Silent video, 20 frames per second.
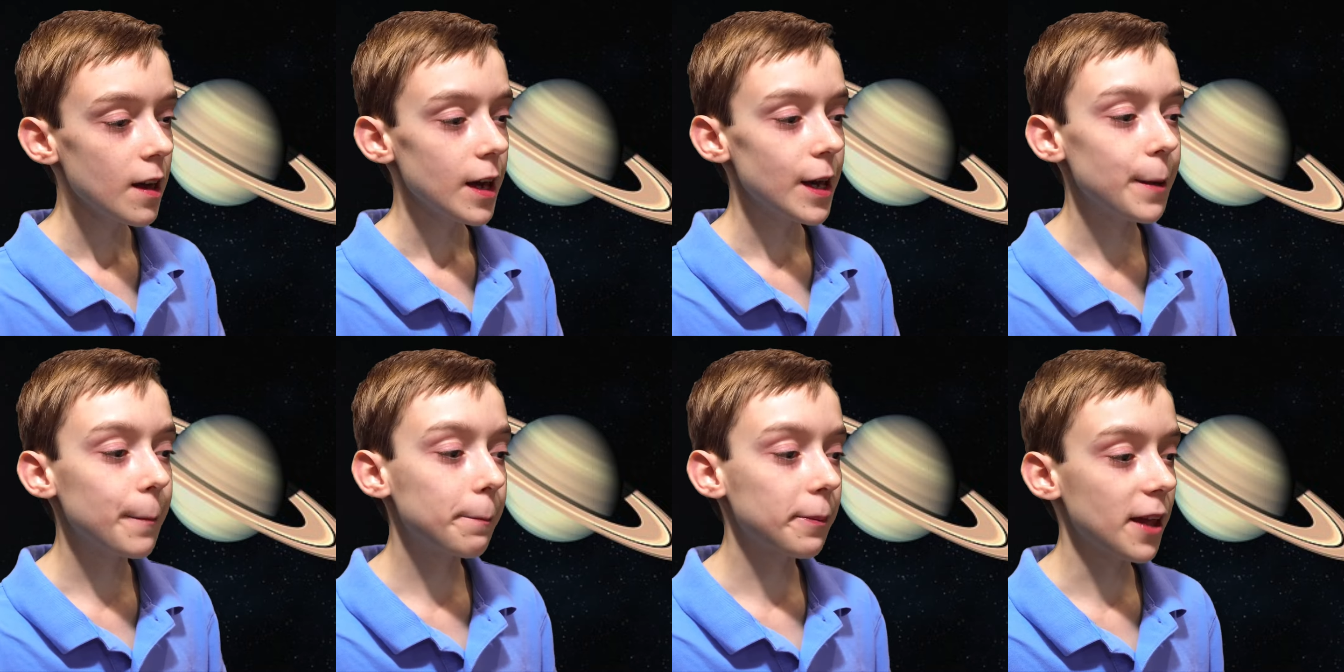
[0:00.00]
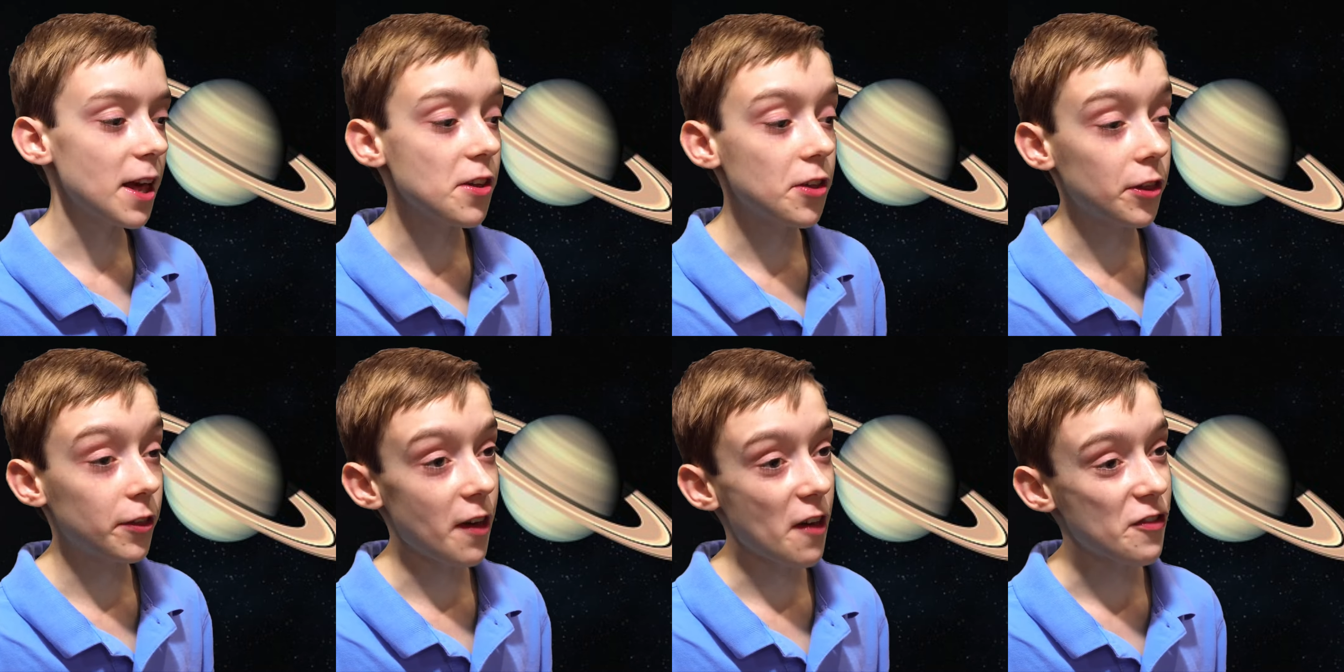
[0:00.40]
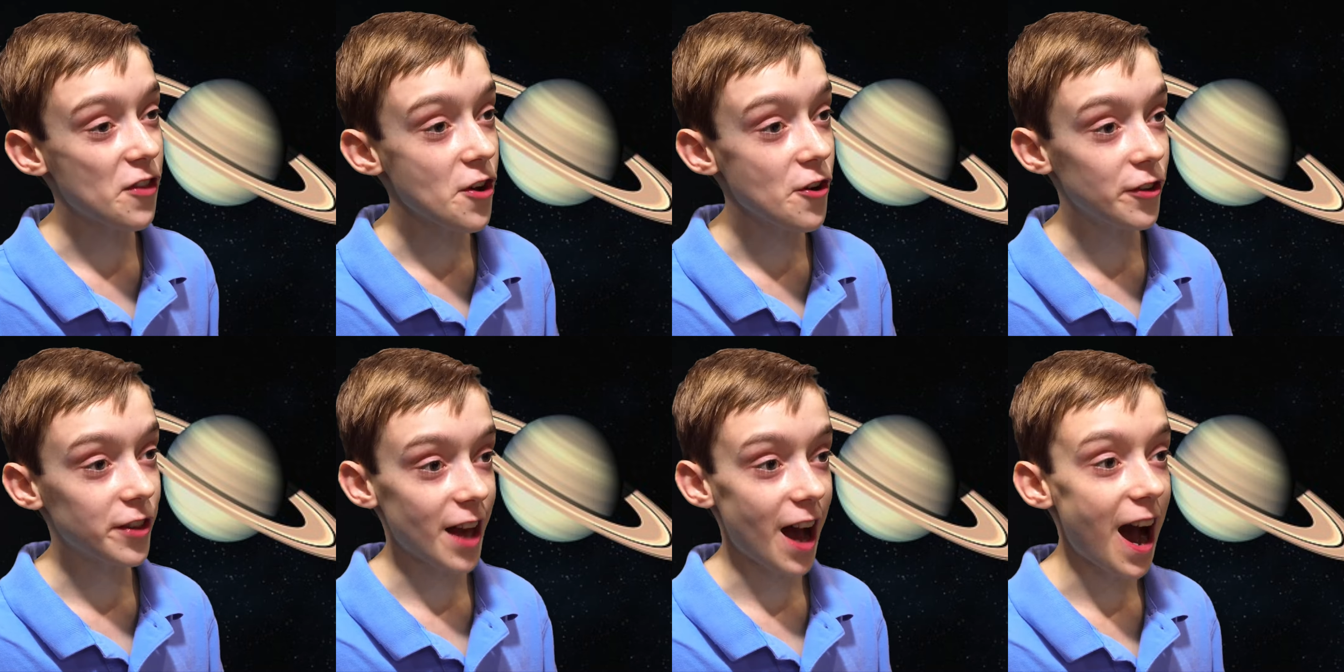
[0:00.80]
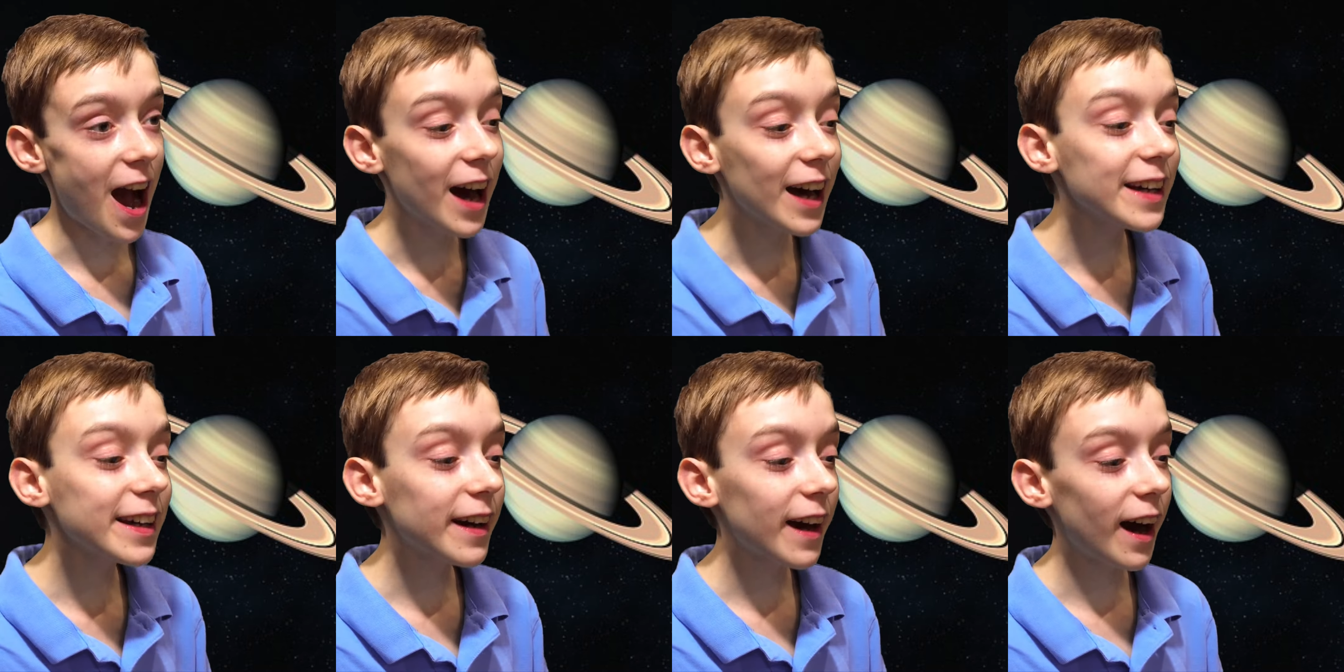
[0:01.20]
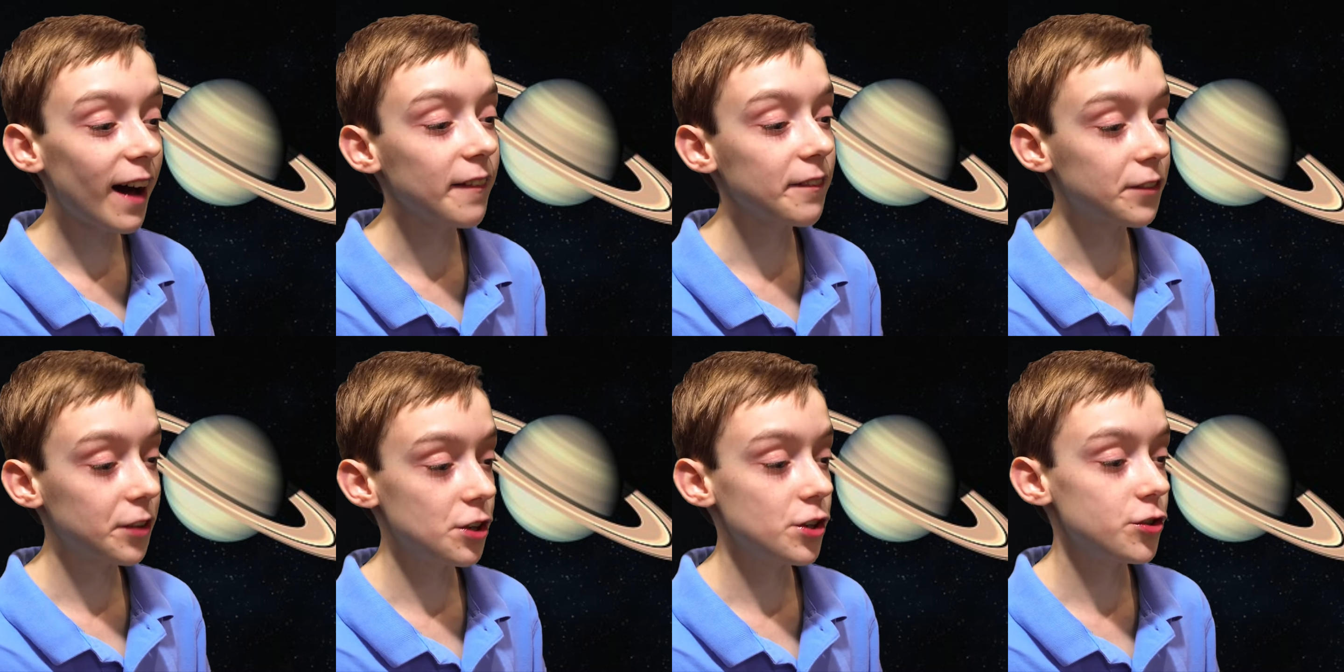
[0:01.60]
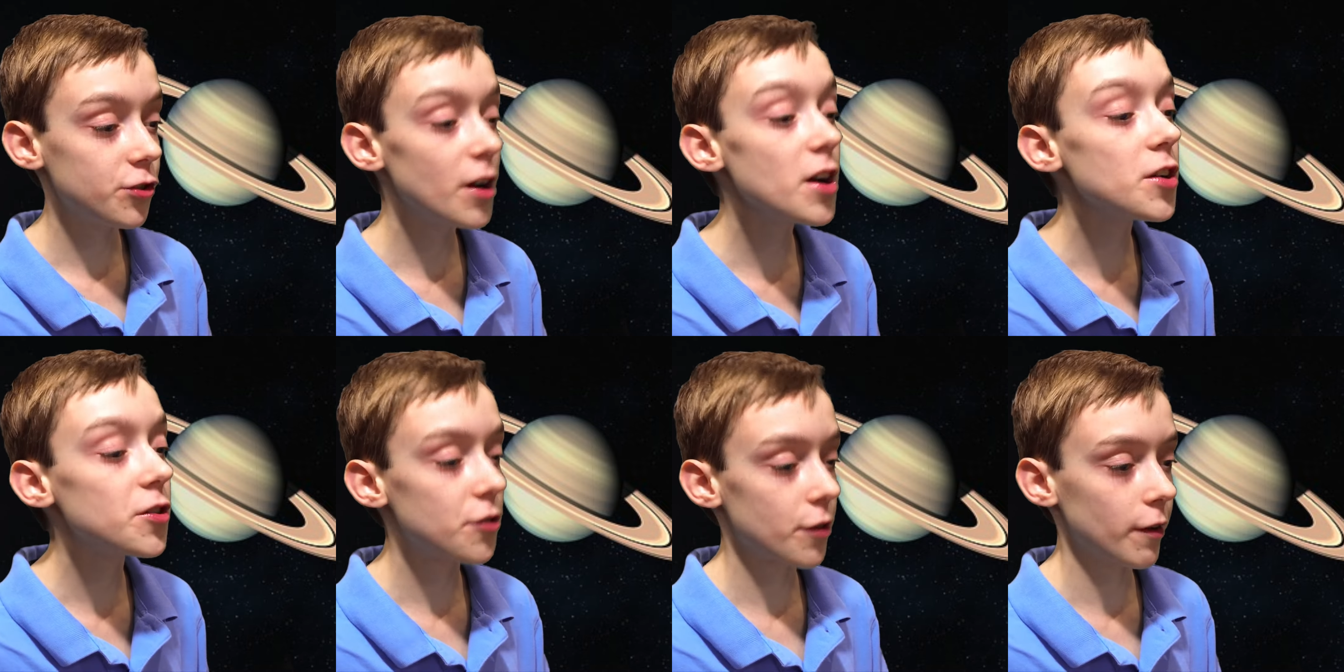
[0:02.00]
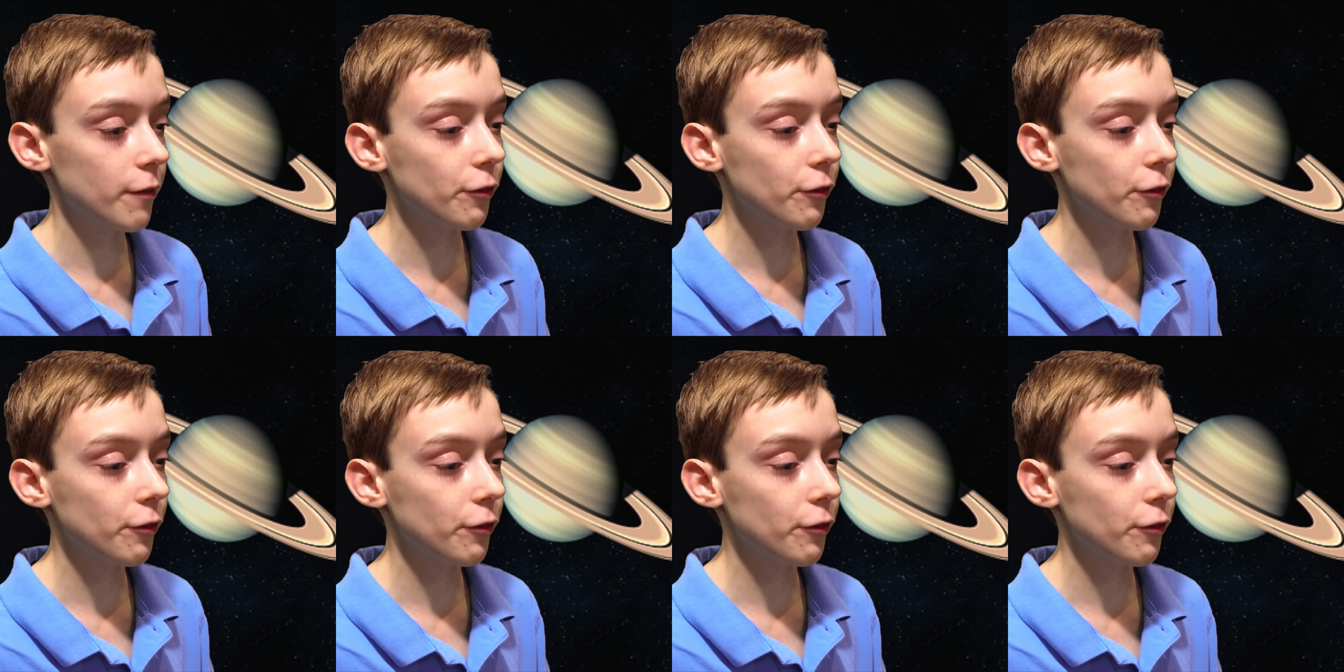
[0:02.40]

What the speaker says: In places that there is a high concentration